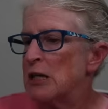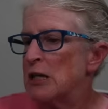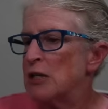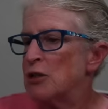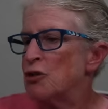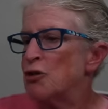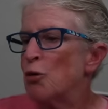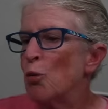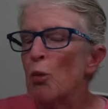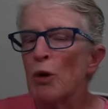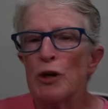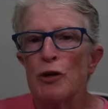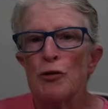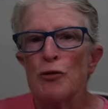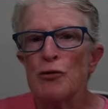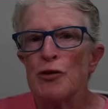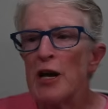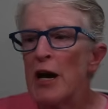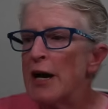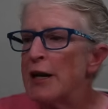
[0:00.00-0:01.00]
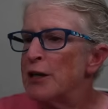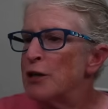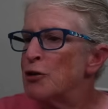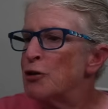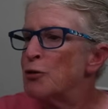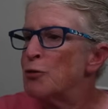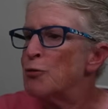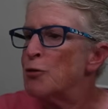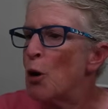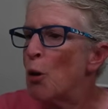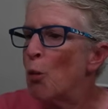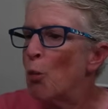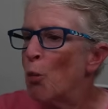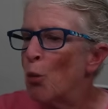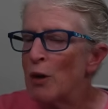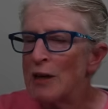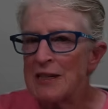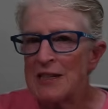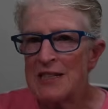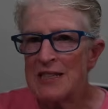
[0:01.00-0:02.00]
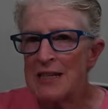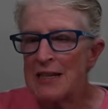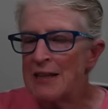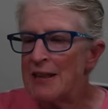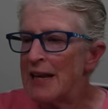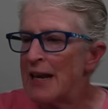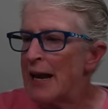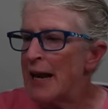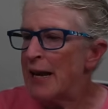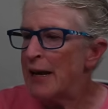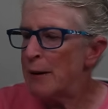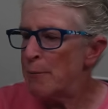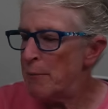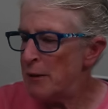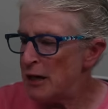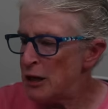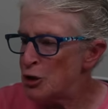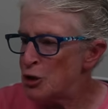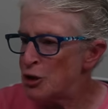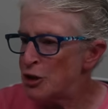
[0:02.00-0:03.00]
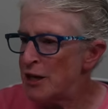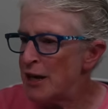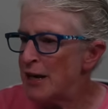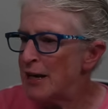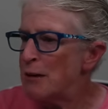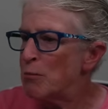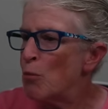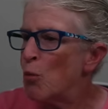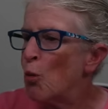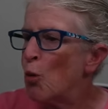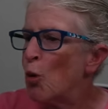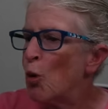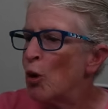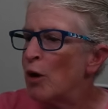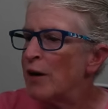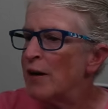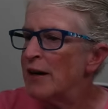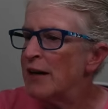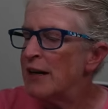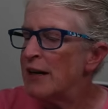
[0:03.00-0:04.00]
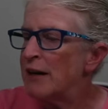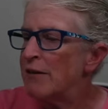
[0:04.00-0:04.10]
so when you're done and you don't want to see the animation anymore,